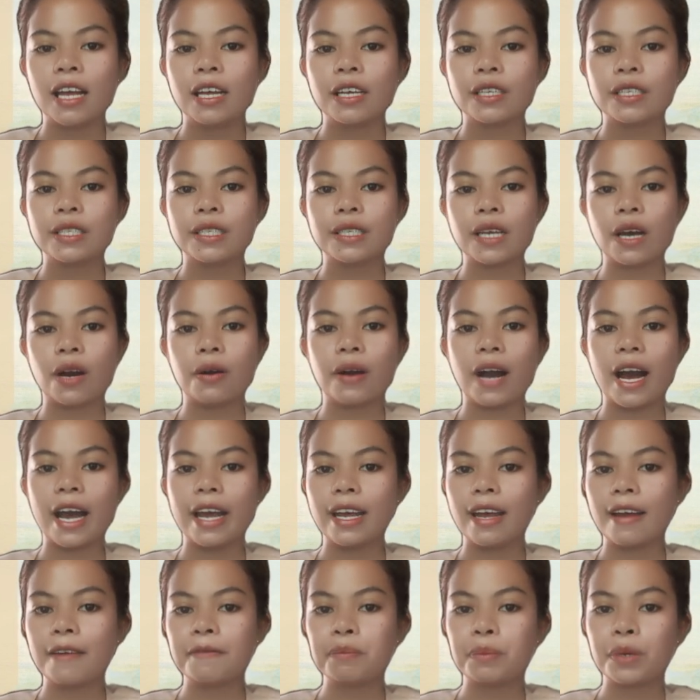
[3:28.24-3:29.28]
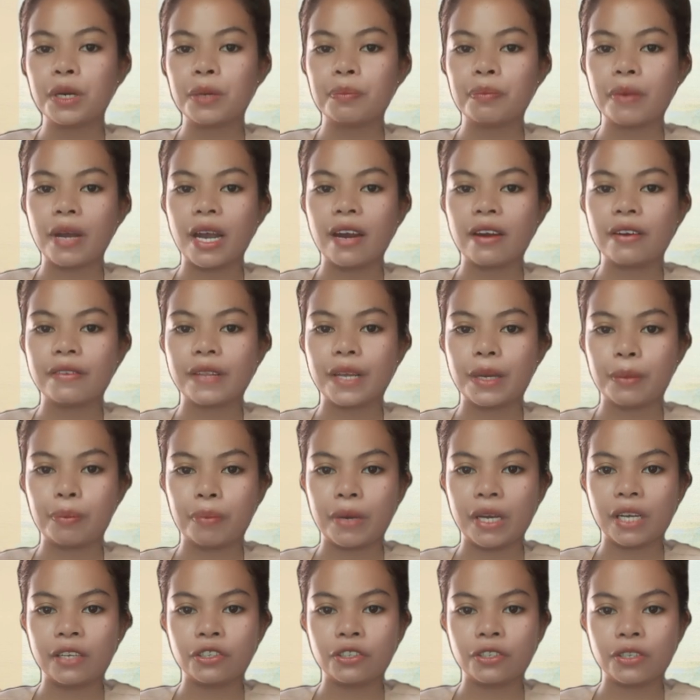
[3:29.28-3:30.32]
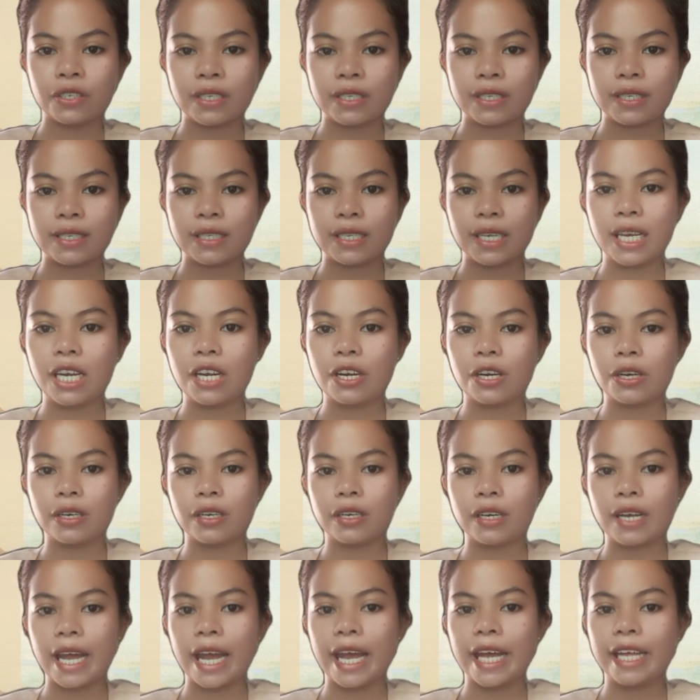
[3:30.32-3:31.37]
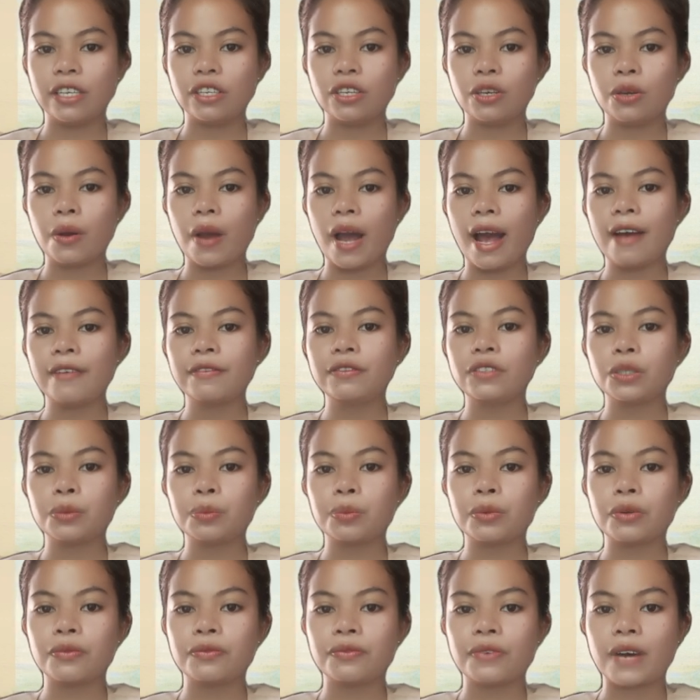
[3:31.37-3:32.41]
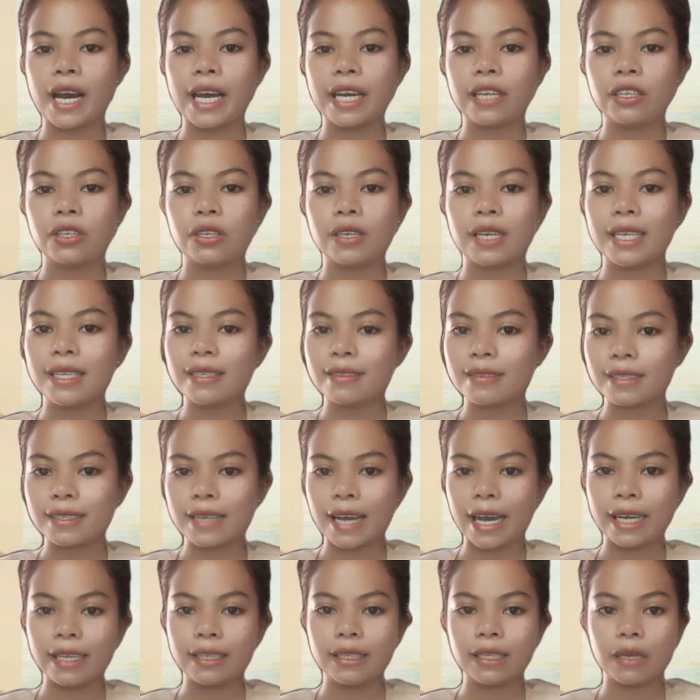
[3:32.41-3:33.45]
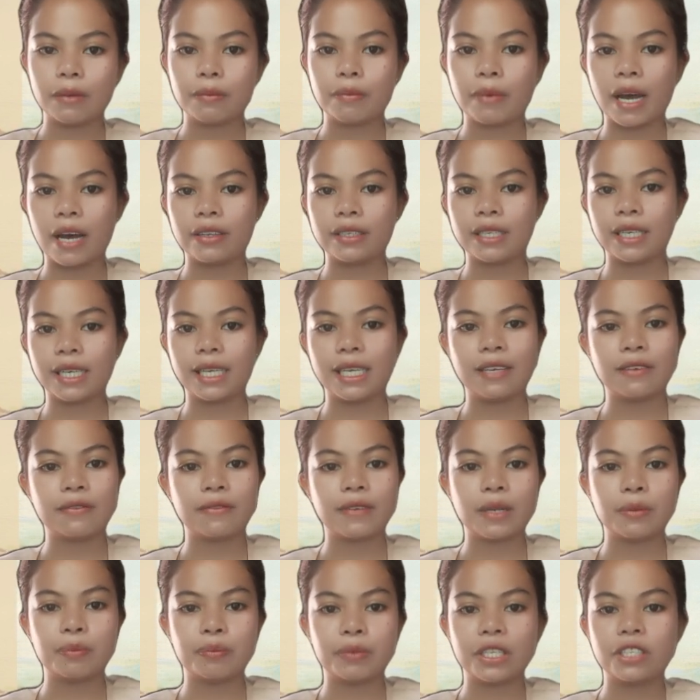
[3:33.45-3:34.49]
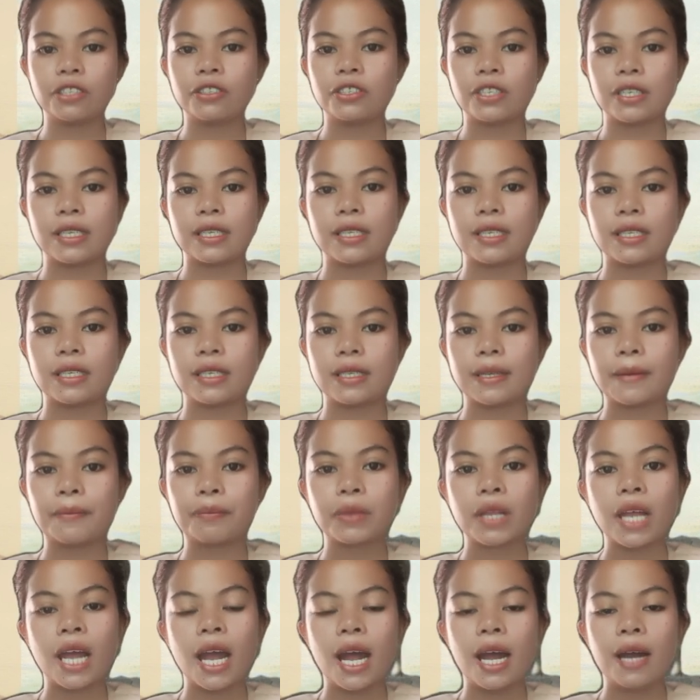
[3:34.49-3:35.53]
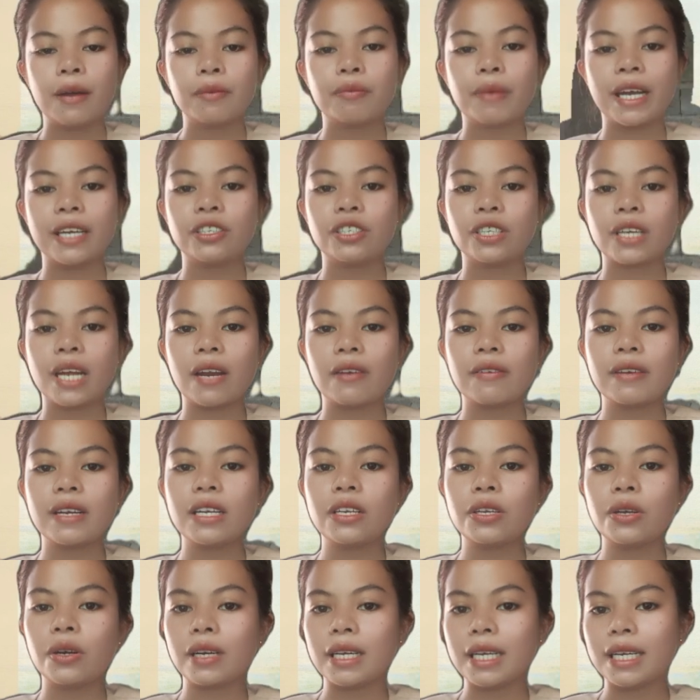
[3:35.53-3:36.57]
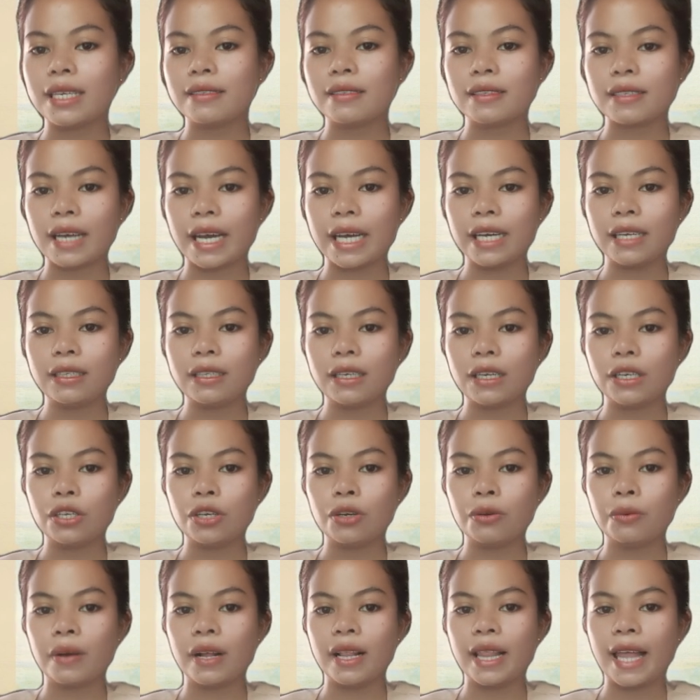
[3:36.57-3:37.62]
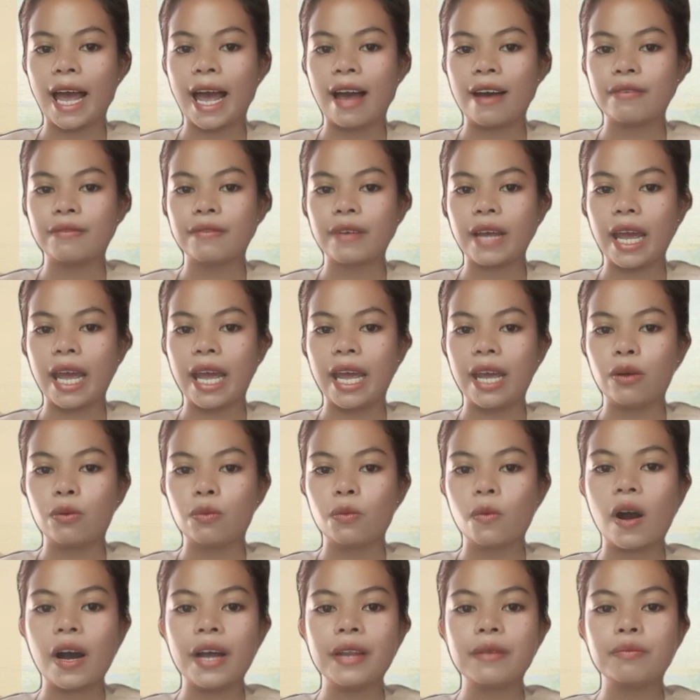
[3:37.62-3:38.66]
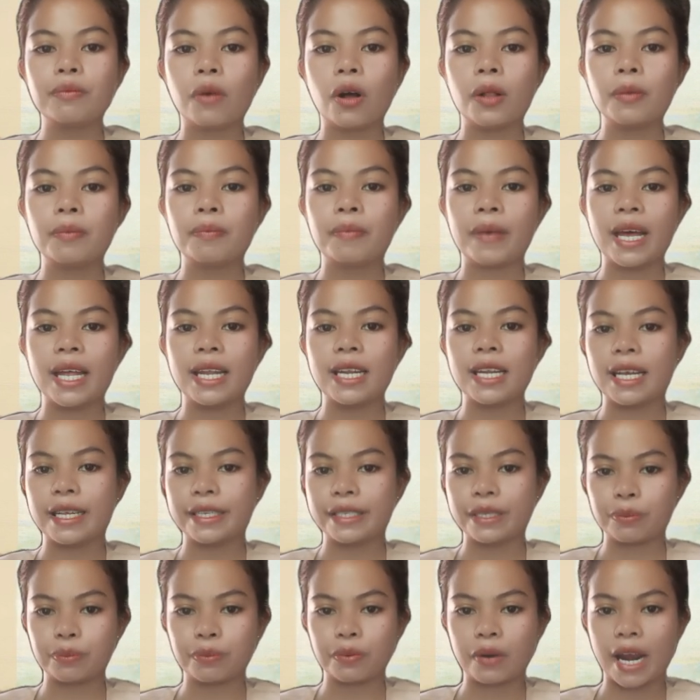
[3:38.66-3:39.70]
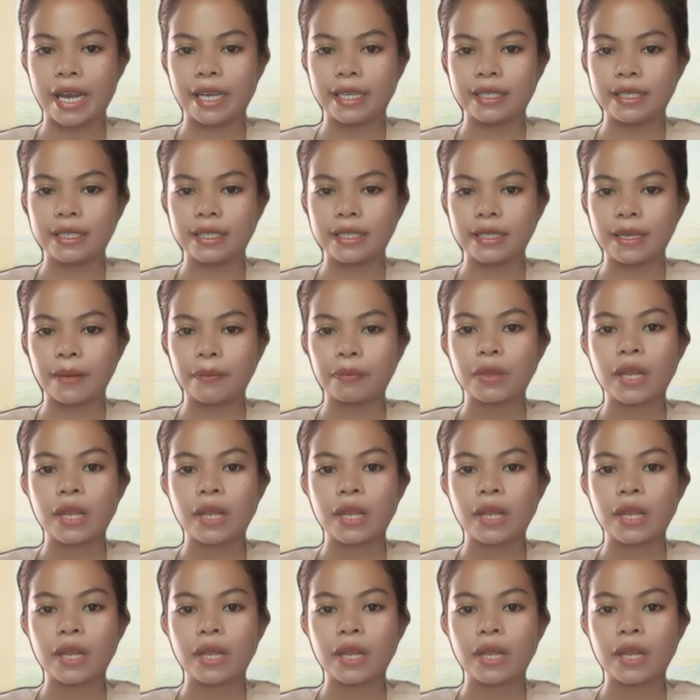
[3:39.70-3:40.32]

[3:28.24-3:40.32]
So I have prepared a pictures here, and you have to provide your insight about the given pictures. By sharing your insight, you will have a 1 ball pen as a prize.